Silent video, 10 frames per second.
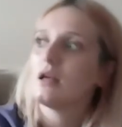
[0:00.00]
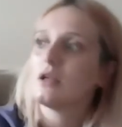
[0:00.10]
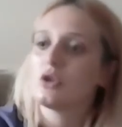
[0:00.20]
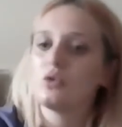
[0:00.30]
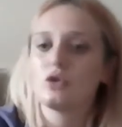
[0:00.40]

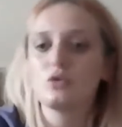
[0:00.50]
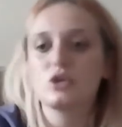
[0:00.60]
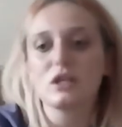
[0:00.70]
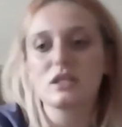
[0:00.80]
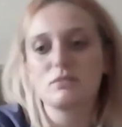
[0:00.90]
you
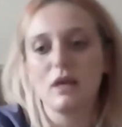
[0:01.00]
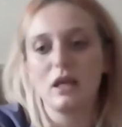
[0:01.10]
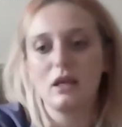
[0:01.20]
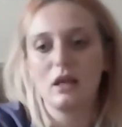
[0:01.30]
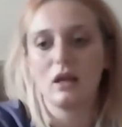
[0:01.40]
just
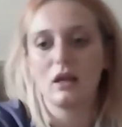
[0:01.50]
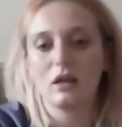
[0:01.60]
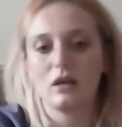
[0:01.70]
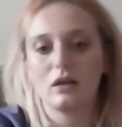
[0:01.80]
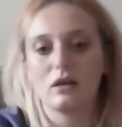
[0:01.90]
make
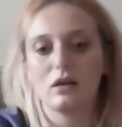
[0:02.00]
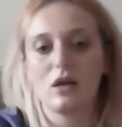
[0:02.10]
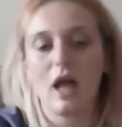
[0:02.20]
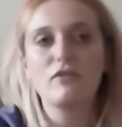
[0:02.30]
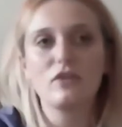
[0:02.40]
it,
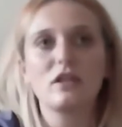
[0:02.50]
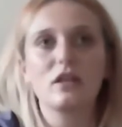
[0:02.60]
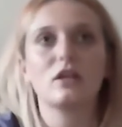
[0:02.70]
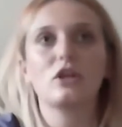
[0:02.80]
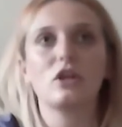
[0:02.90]

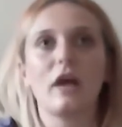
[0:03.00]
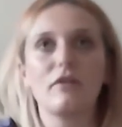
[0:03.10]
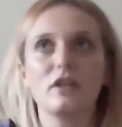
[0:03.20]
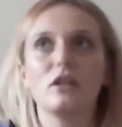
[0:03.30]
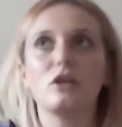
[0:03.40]
everything
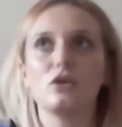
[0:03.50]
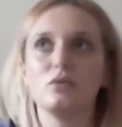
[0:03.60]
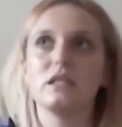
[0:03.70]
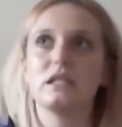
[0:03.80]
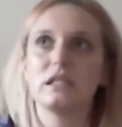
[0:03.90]

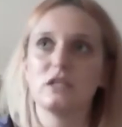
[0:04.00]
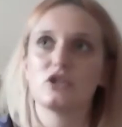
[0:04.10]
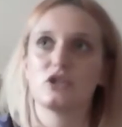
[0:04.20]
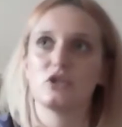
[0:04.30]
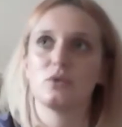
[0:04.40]
uni
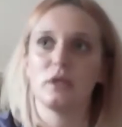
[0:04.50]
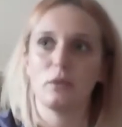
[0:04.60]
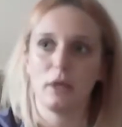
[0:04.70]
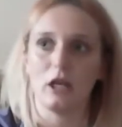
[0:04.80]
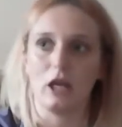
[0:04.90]
teaches you in the
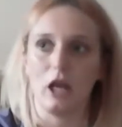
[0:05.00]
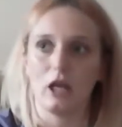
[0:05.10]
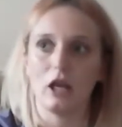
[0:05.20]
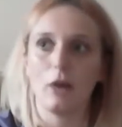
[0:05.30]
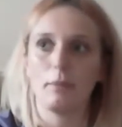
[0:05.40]

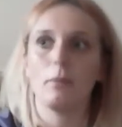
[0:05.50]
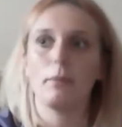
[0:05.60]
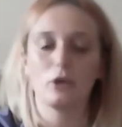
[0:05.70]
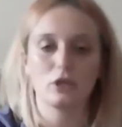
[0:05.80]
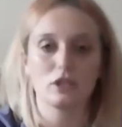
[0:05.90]
beginning about
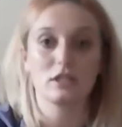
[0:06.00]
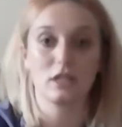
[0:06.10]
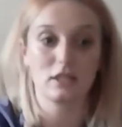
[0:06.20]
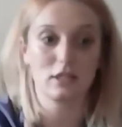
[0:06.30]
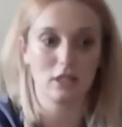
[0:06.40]

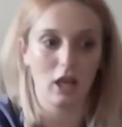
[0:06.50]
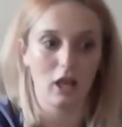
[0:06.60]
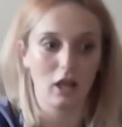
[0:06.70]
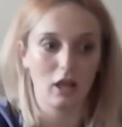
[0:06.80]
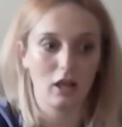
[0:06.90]
person-centered care.
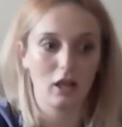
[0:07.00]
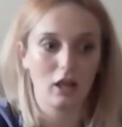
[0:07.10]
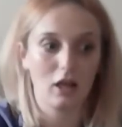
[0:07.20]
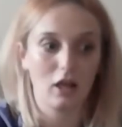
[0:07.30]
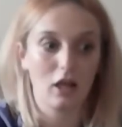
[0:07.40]

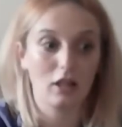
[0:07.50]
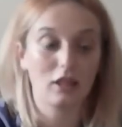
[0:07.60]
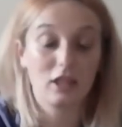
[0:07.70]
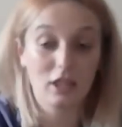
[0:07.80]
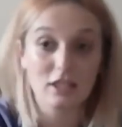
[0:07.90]

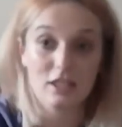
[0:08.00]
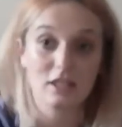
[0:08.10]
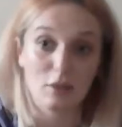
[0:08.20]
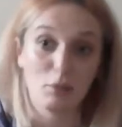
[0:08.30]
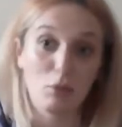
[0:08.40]
This
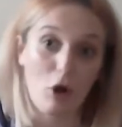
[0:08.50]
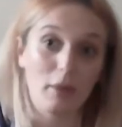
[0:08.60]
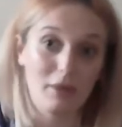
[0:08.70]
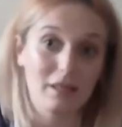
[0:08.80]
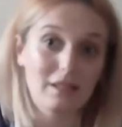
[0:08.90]
is the
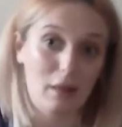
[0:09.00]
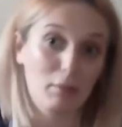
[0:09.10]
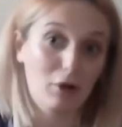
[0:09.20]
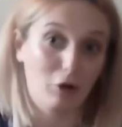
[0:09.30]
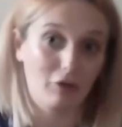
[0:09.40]
prime
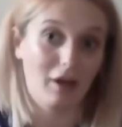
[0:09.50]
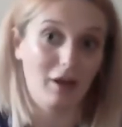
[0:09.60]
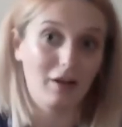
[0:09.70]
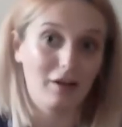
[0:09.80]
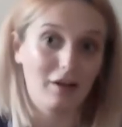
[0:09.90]
example of
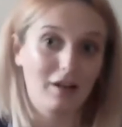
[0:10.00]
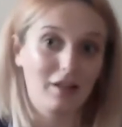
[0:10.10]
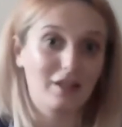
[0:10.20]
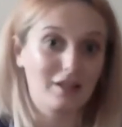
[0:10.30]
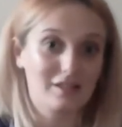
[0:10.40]
it.
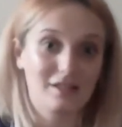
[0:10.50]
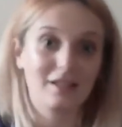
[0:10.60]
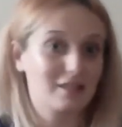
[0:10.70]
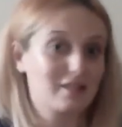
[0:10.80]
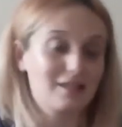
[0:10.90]
This
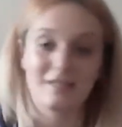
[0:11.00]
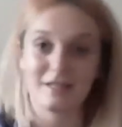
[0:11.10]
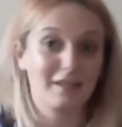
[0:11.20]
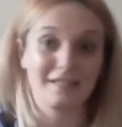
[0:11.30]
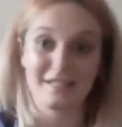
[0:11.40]
is
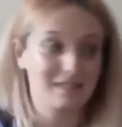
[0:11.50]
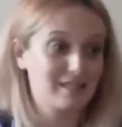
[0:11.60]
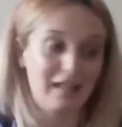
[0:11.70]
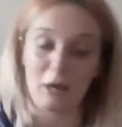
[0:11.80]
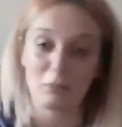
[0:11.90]

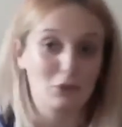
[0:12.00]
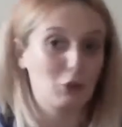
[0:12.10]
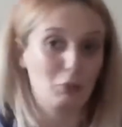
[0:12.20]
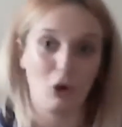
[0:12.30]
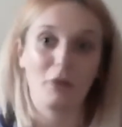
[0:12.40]
the
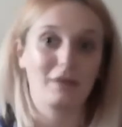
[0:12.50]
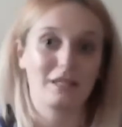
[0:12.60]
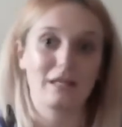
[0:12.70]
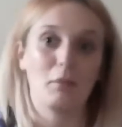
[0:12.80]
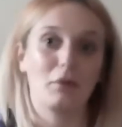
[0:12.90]
absolute prime
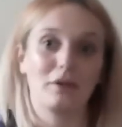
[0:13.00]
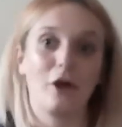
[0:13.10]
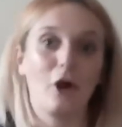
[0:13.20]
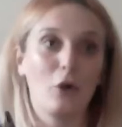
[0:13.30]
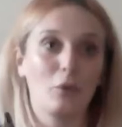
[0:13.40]
example,
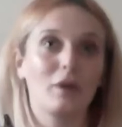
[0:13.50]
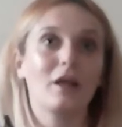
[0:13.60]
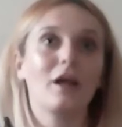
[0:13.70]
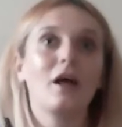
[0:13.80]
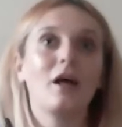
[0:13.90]
that
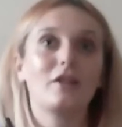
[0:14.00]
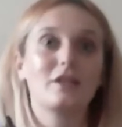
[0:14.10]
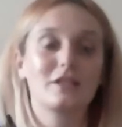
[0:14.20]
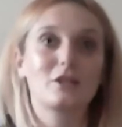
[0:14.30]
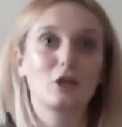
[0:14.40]
only
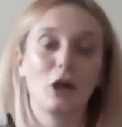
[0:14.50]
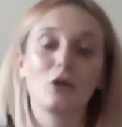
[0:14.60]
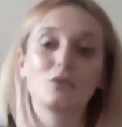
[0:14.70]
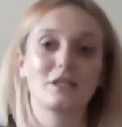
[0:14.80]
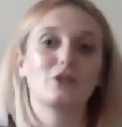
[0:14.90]
this is the
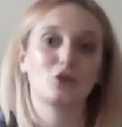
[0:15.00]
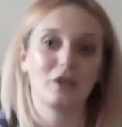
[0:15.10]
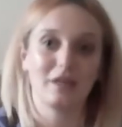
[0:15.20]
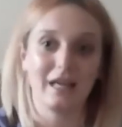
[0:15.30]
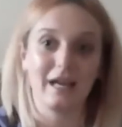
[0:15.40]
closest you're
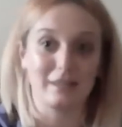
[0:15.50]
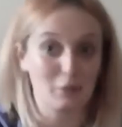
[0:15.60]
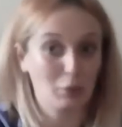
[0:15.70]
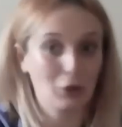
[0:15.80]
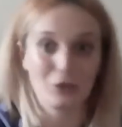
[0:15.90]
going to get
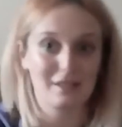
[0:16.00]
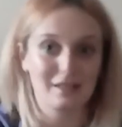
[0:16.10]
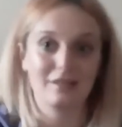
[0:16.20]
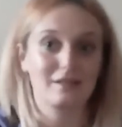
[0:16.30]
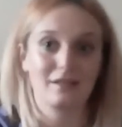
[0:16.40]
to
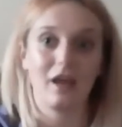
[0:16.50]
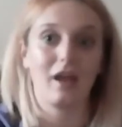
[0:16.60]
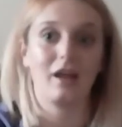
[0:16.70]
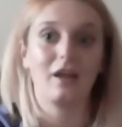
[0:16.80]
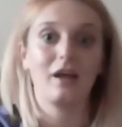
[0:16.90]
person-centered
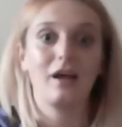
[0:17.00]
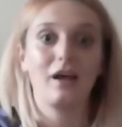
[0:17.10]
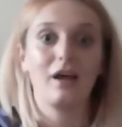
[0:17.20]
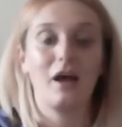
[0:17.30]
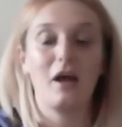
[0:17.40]
care.
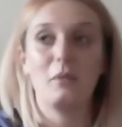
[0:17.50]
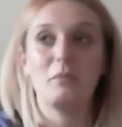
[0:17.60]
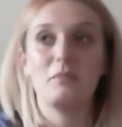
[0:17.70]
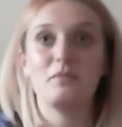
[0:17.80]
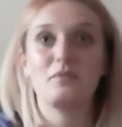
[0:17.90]

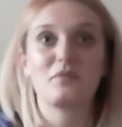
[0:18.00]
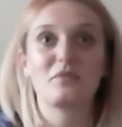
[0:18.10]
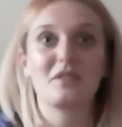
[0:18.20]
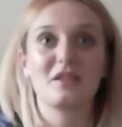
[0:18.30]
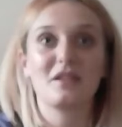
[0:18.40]

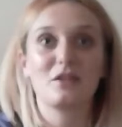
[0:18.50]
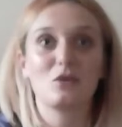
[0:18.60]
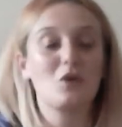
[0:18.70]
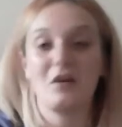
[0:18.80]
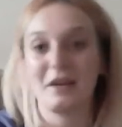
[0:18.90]

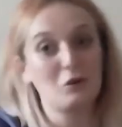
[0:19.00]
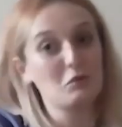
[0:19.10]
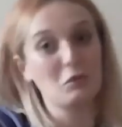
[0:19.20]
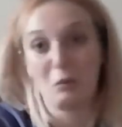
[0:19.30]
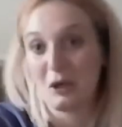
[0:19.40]
You can't get no
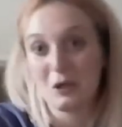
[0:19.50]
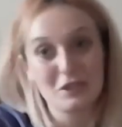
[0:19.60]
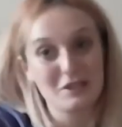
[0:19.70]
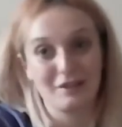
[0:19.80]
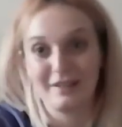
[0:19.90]
more
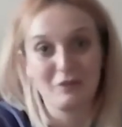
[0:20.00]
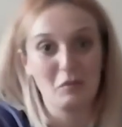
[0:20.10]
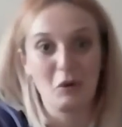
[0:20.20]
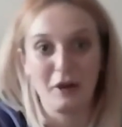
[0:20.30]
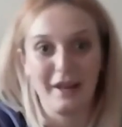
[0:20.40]
personal, if
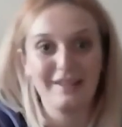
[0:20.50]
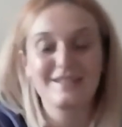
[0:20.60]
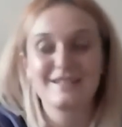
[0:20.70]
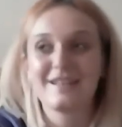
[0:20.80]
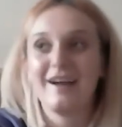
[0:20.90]
I'm
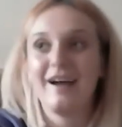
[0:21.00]
honest.